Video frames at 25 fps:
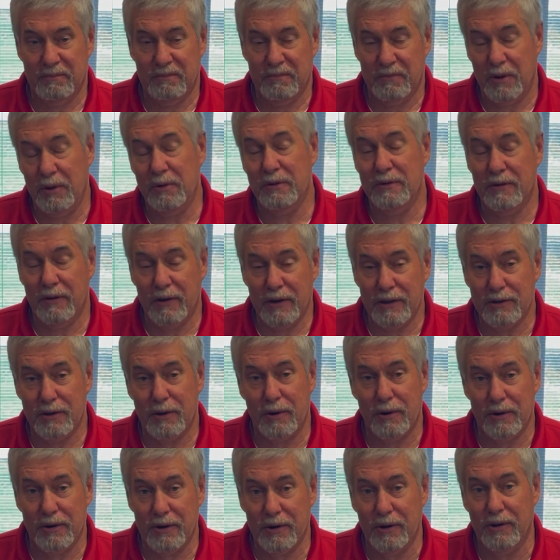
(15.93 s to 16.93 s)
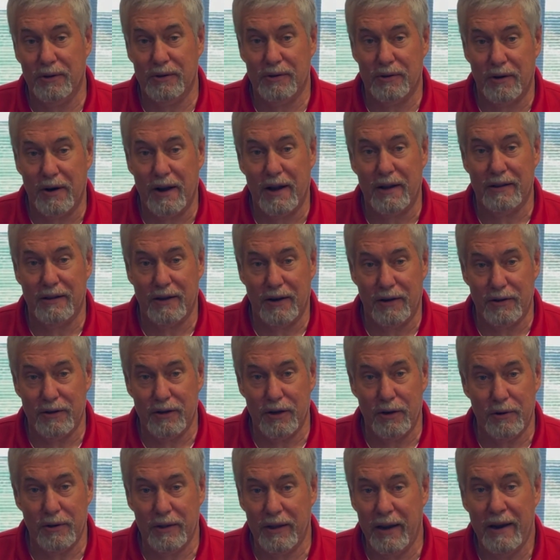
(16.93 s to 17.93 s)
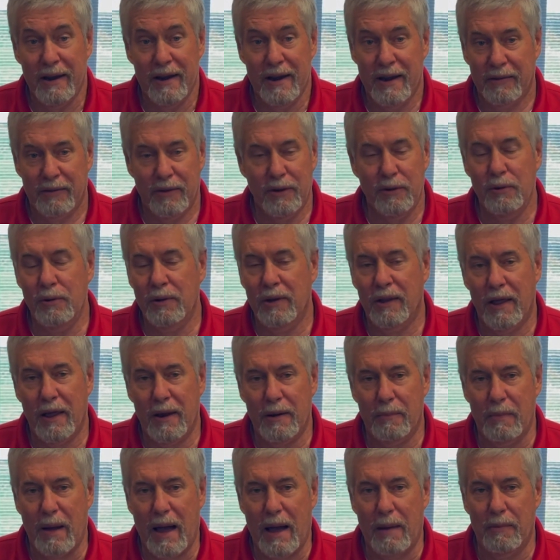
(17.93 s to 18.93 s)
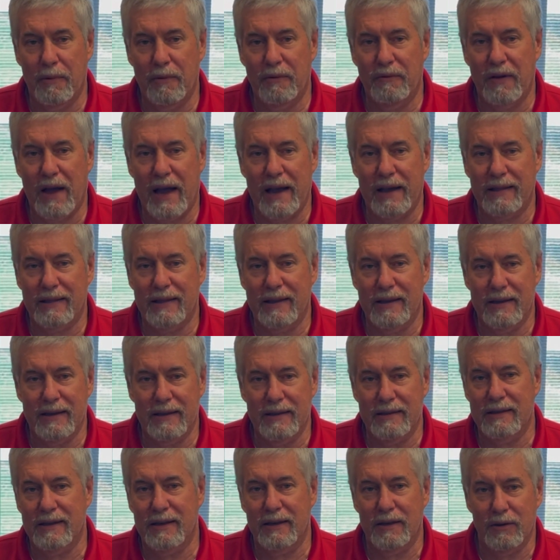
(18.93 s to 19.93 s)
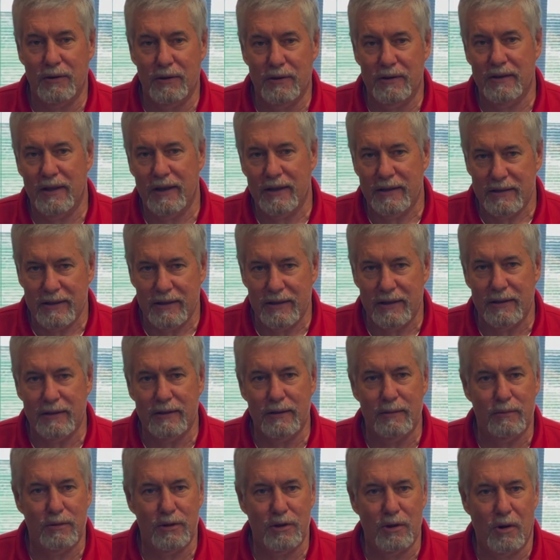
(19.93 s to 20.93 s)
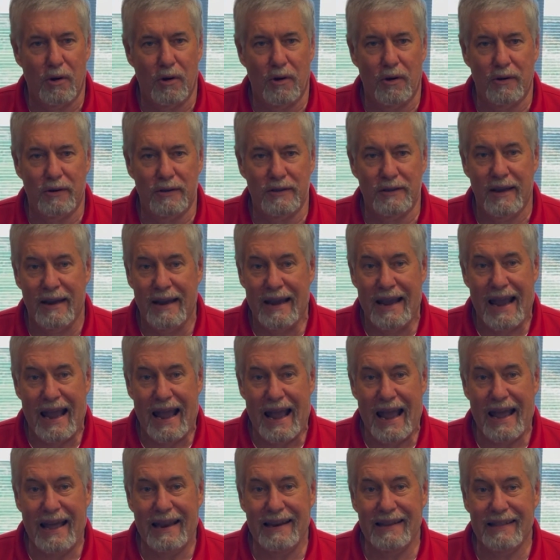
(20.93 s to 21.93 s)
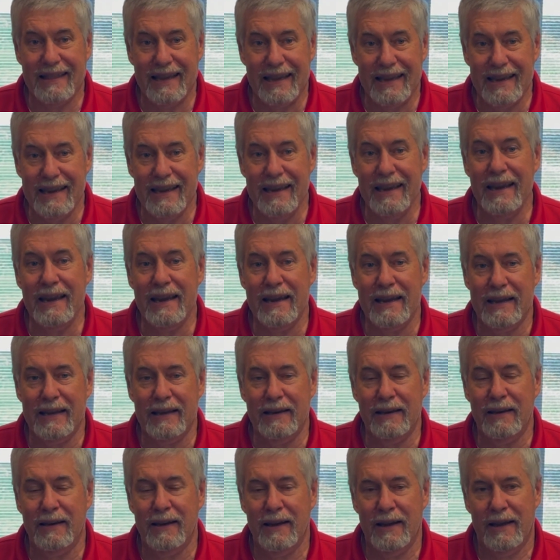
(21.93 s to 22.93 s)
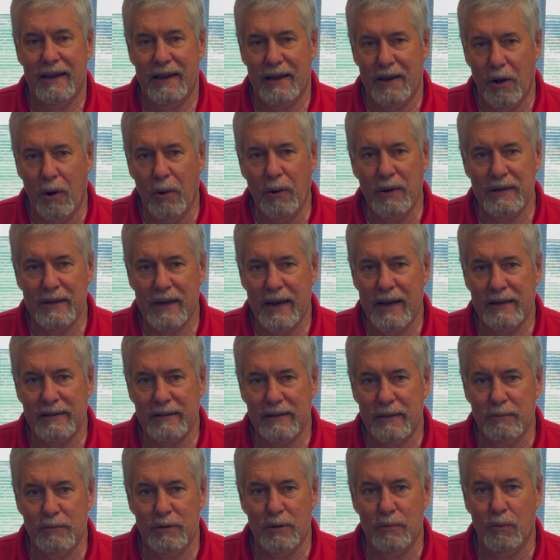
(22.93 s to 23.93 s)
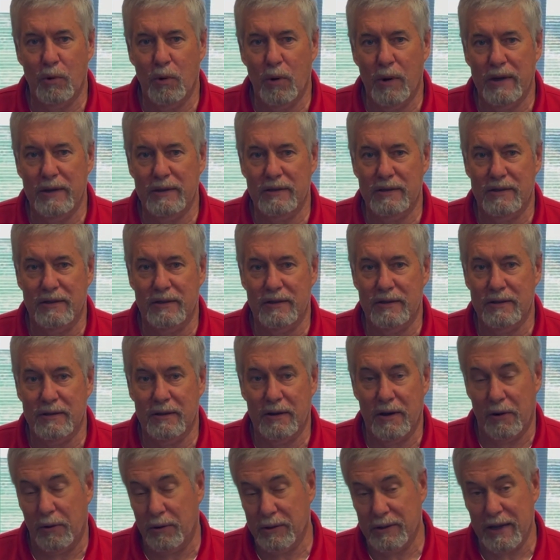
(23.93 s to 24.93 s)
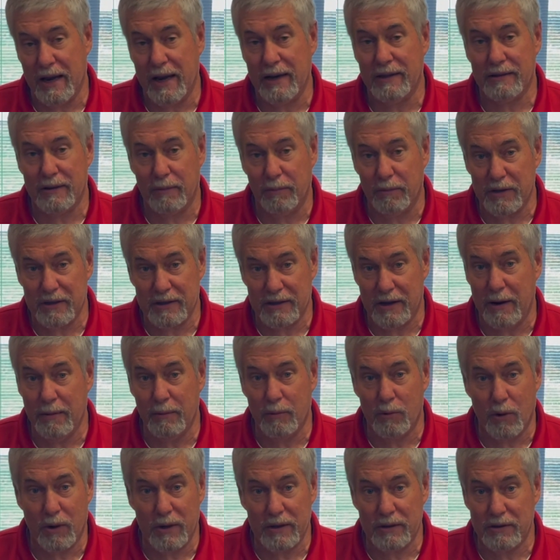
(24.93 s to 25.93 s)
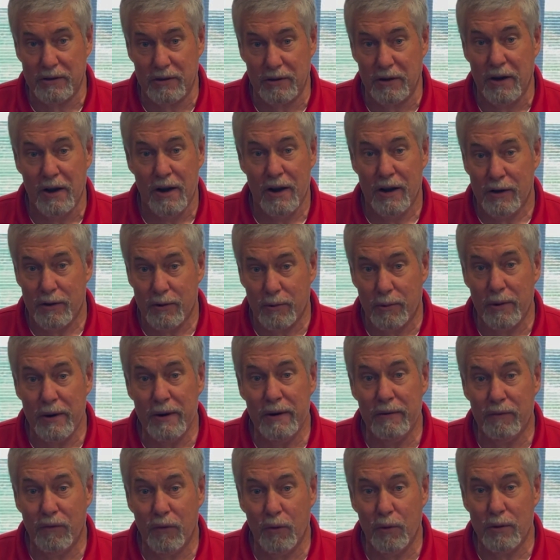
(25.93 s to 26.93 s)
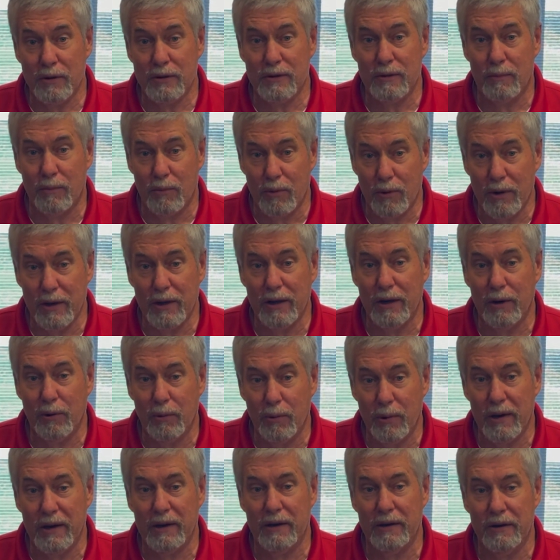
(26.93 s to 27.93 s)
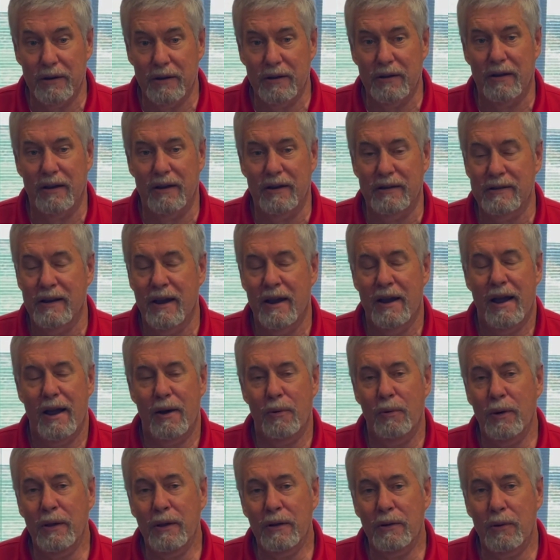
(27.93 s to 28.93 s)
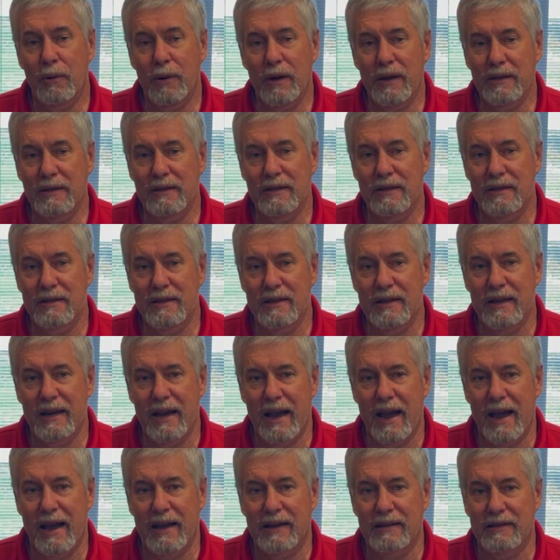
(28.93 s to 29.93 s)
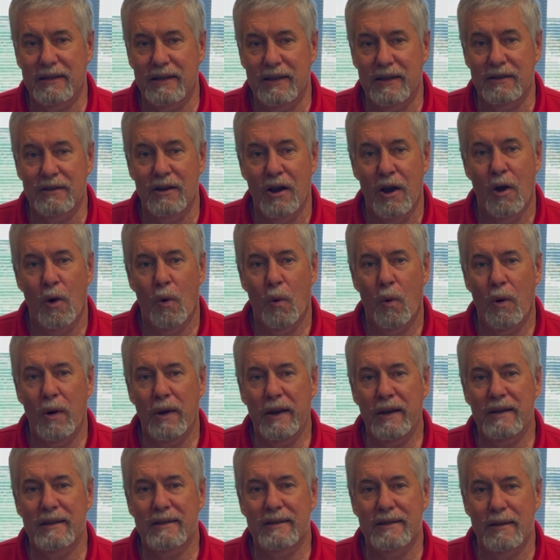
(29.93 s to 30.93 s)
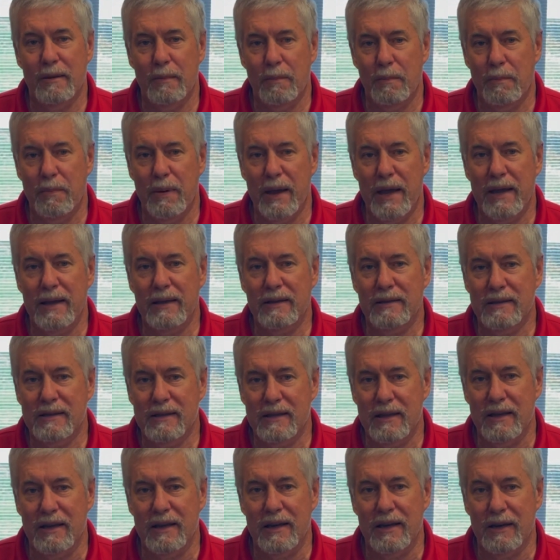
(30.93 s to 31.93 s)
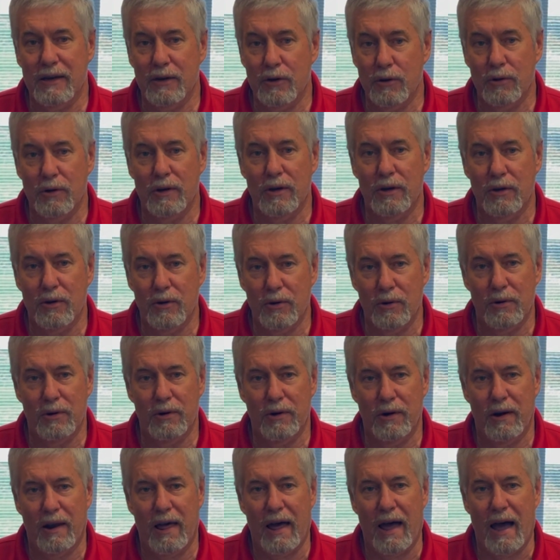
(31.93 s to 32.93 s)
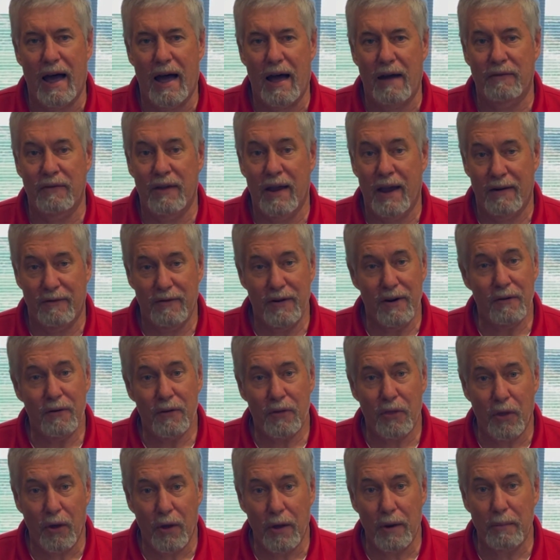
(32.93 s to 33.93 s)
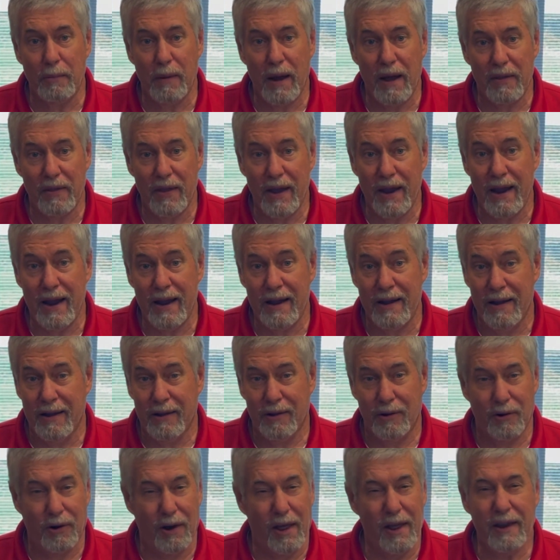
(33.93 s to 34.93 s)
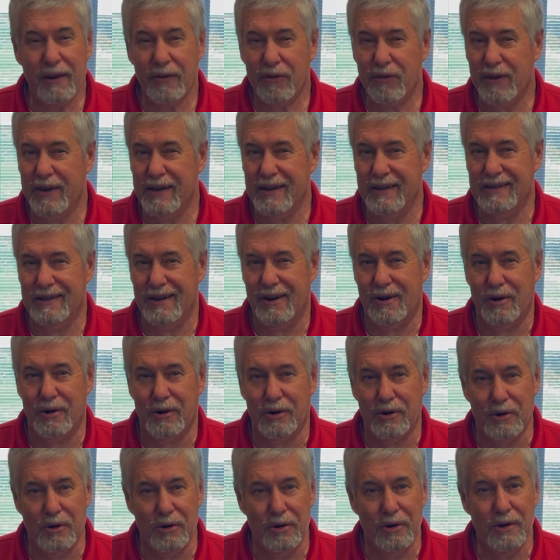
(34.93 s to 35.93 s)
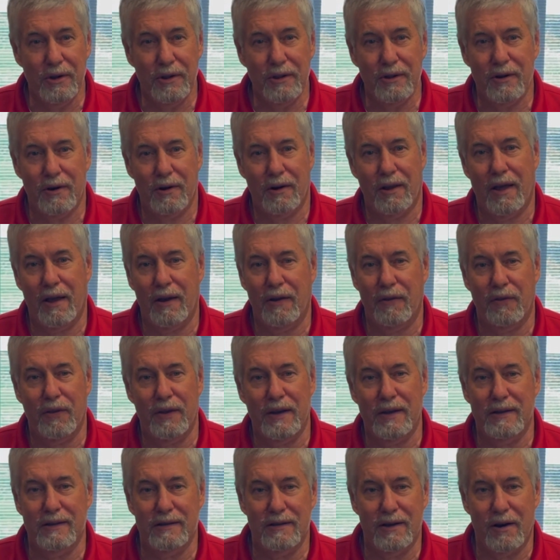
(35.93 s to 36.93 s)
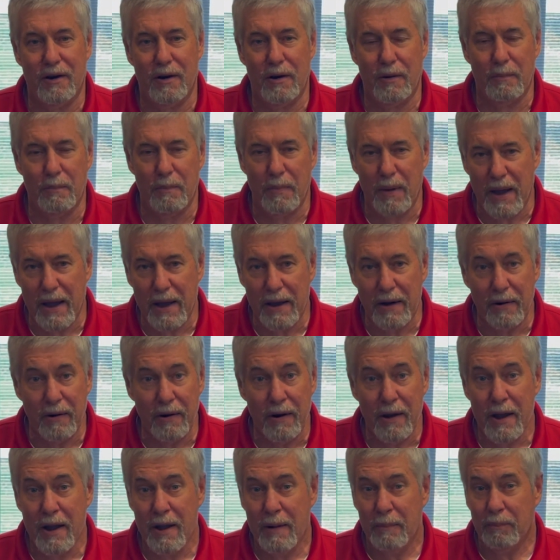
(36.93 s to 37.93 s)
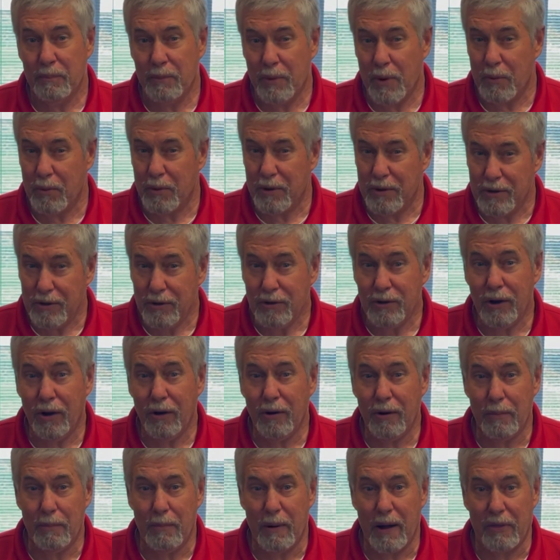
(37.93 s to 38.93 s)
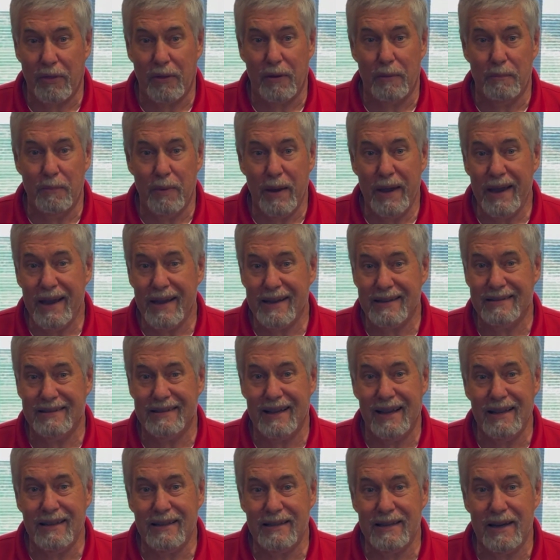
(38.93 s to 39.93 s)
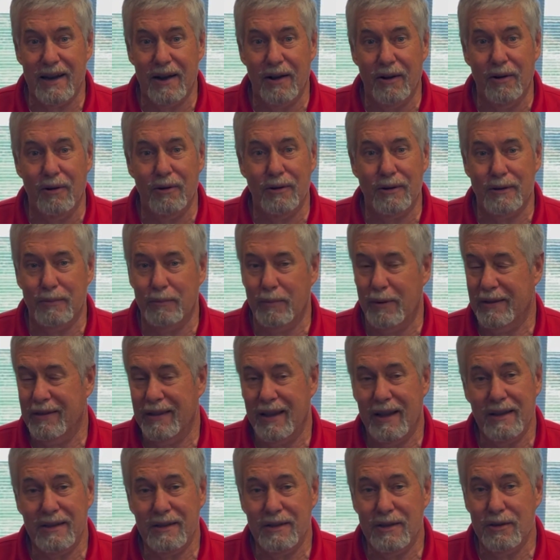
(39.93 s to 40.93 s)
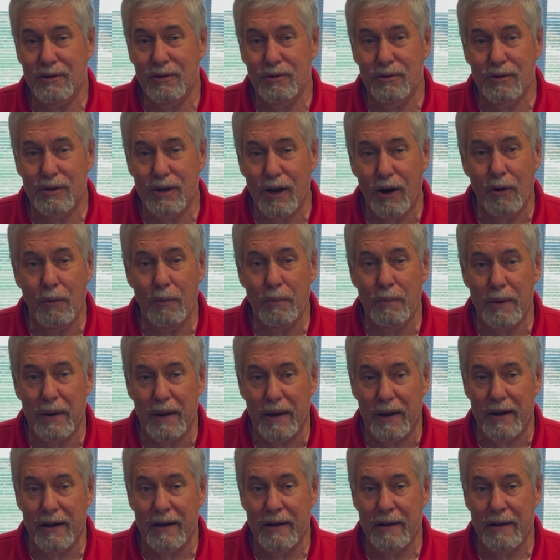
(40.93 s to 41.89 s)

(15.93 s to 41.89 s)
Those of us that are adults are out there too, and they, they do a lot of Bible fact things. They do they sing some songs, and at the end, he always asks them some questions. He always asks them the same question to reinforce some really, really good things. And one of the questions he asks is, what is the best thing you can do in your life? Have you ever thought about that? There are a lot of things that are good. There are a lot of things that are better. But when you talk about the best, that's the ultimate. That's the utopia.